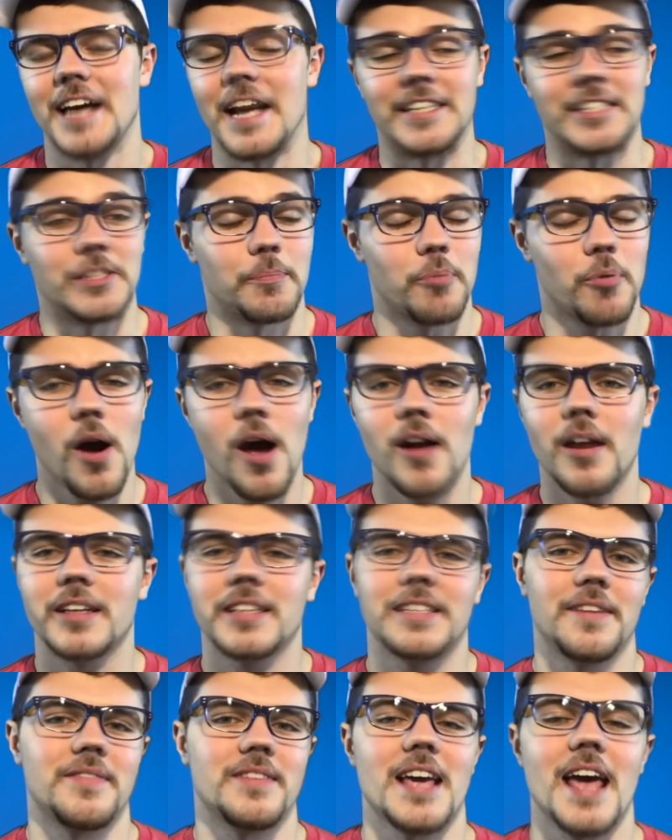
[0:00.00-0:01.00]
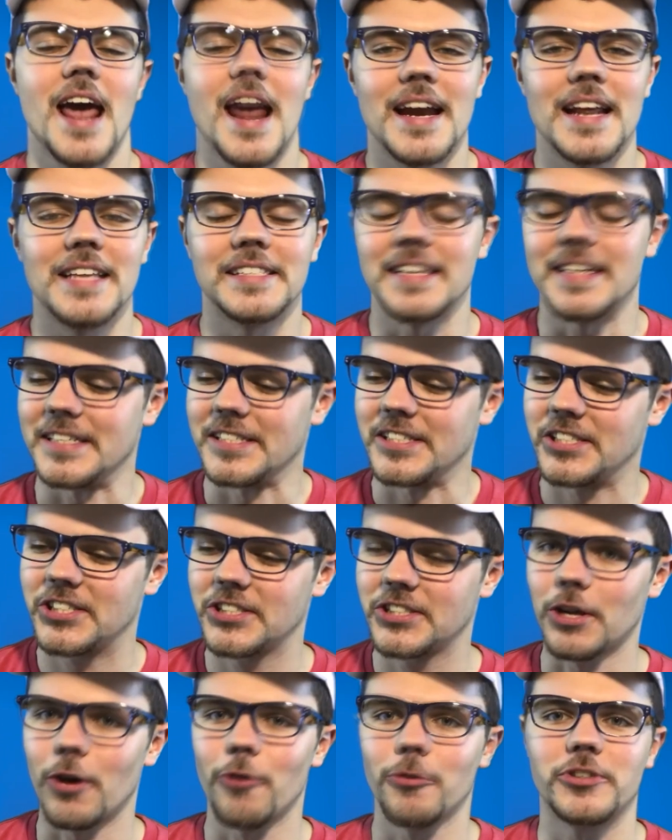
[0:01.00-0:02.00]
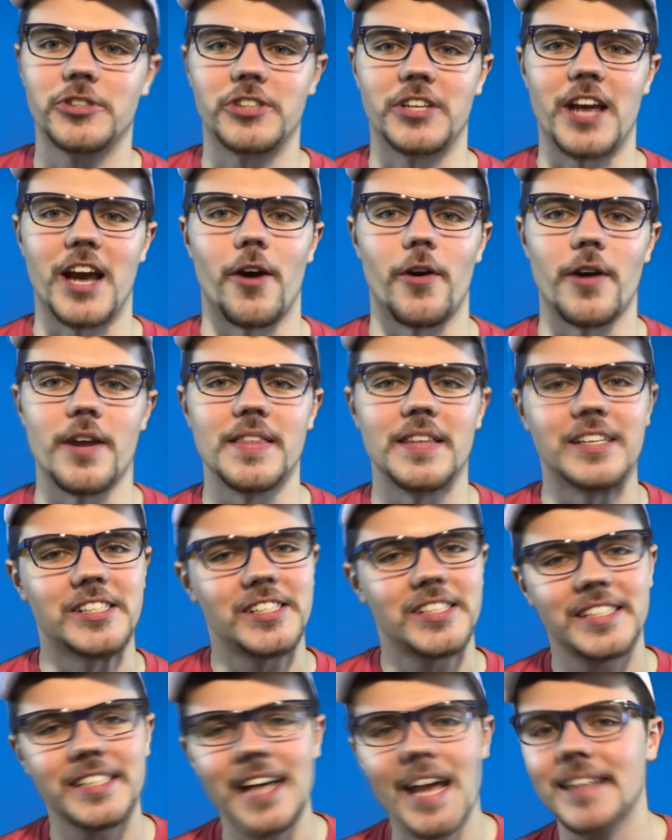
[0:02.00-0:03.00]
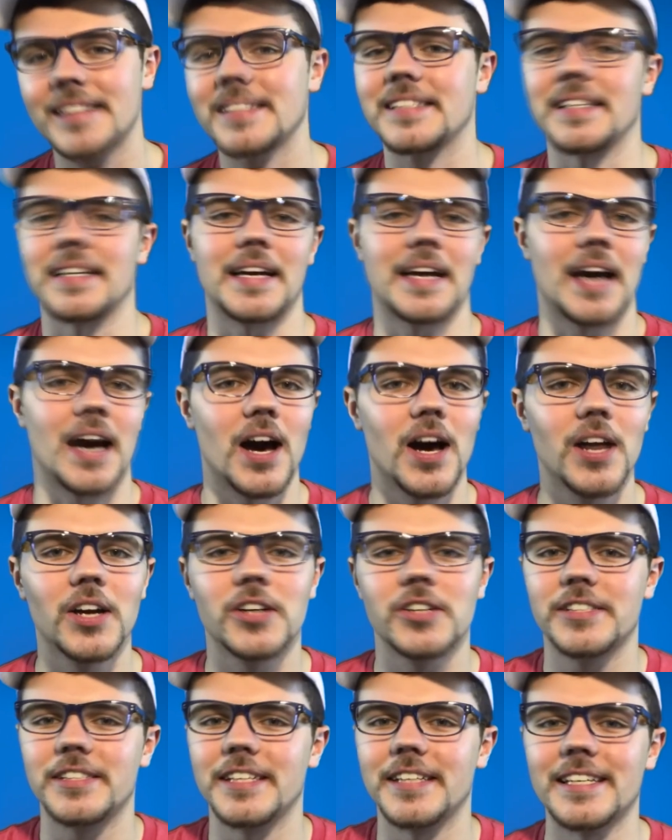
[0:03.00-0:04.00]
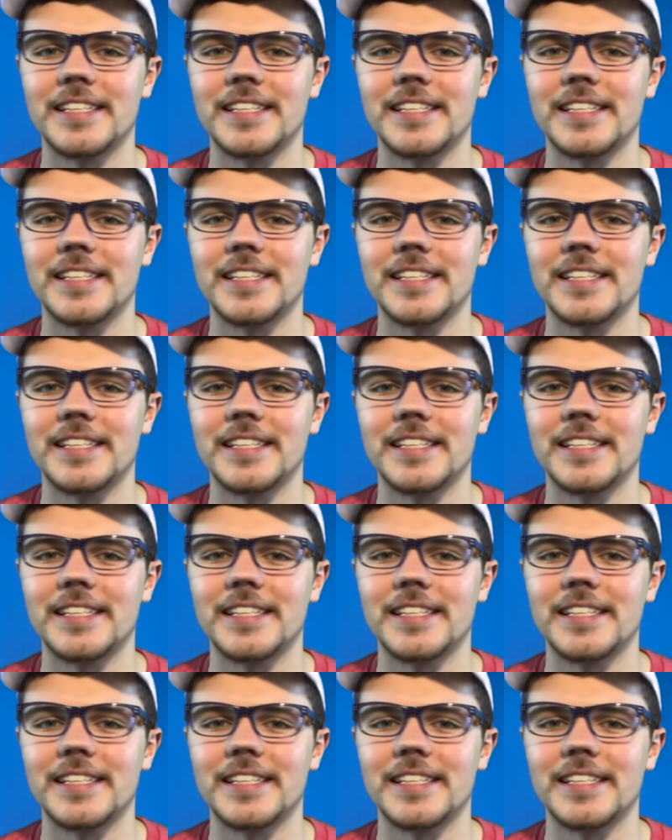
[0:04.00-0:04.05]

It's a product of the 80s. It is so scary. The sets, the colors, the